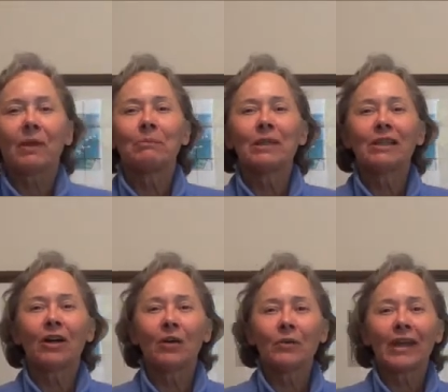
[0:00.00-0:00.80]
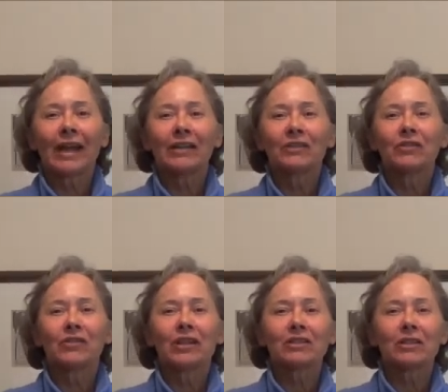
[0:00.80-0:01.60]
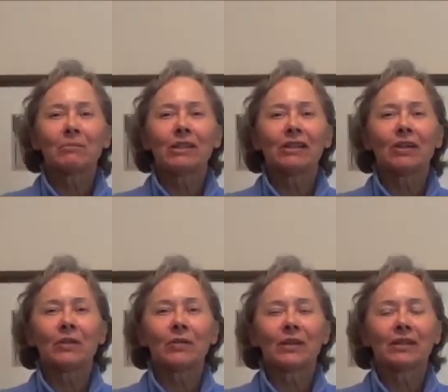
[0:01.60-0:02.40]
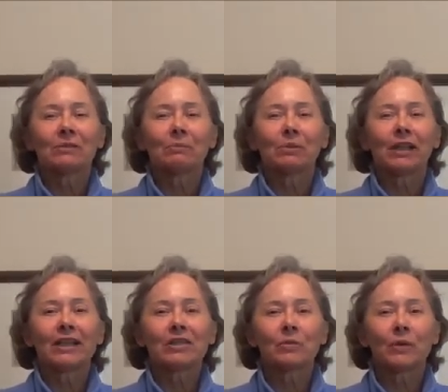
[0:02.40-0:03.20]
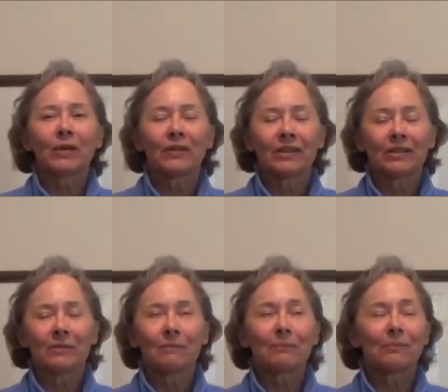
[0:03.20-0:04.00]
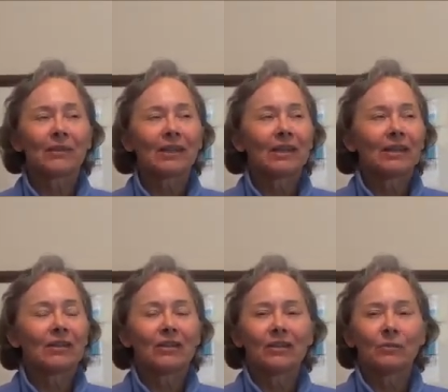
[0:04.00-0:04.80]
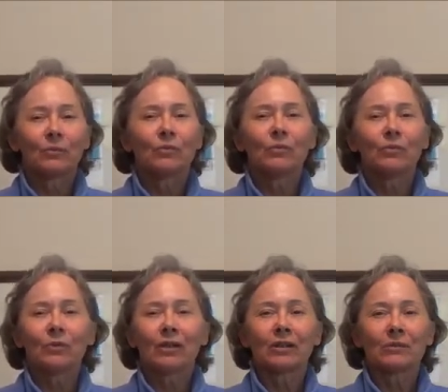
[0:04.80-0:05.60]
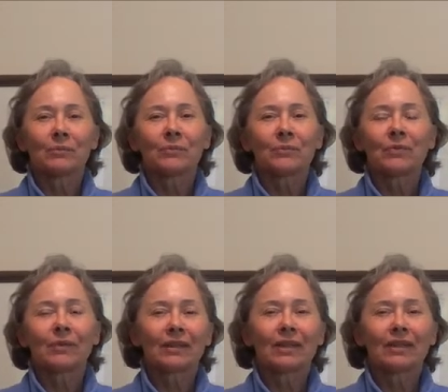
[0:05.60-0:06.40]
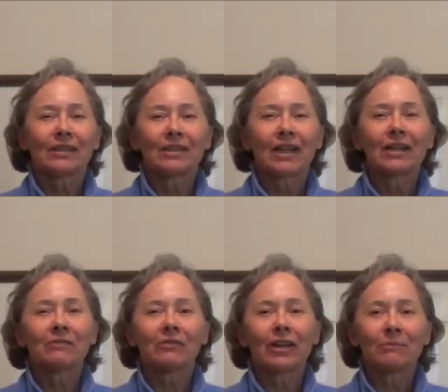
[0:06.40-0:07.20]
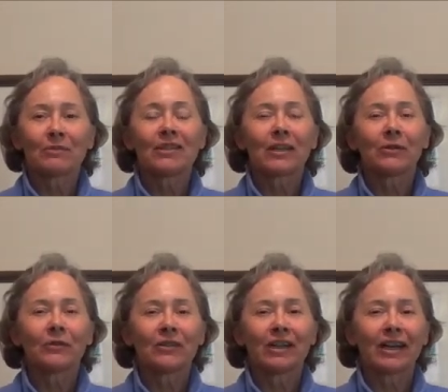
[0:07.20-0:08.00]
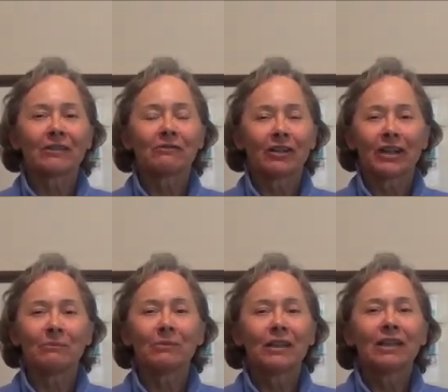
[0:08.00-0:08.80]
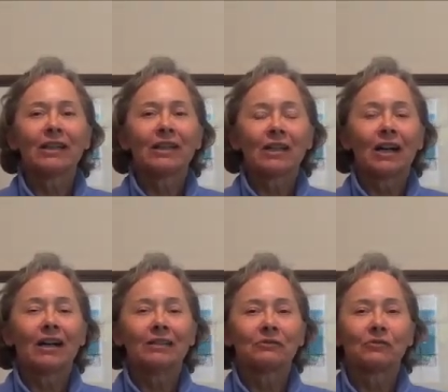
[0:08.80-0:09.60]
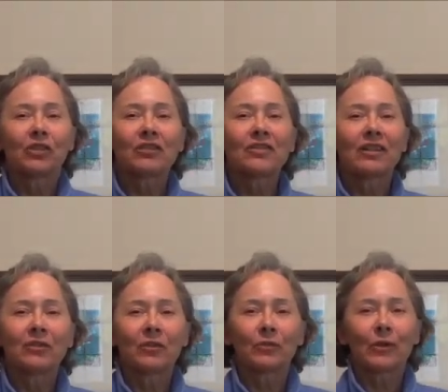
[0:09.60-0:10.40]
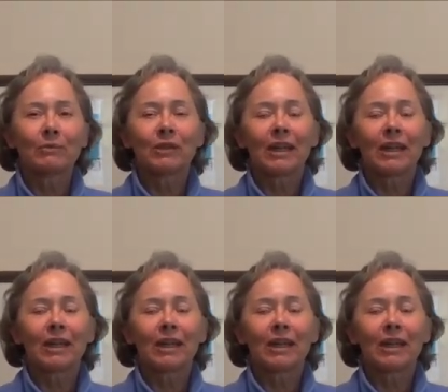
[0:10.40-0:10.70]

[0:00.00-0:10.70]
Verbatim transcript: below that, just below the place where the, um, the um, diaphragm, center of the diaphragm, um, just under the rib